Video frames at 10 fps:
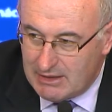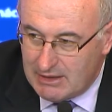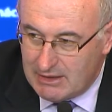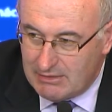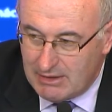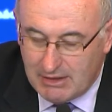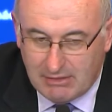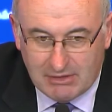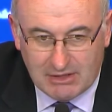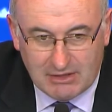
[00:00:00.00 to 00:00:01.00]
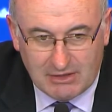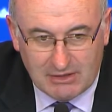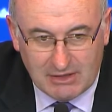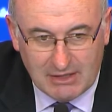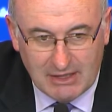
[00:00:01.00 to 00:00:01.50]
and where he was
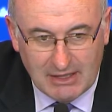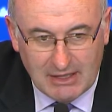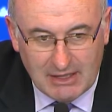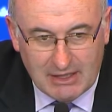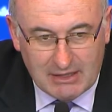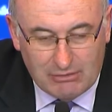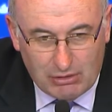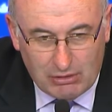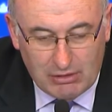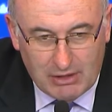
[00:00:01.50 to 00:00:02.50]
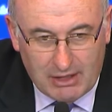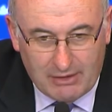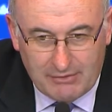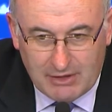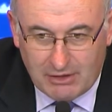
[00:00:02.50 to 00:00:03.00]
discussing the role of the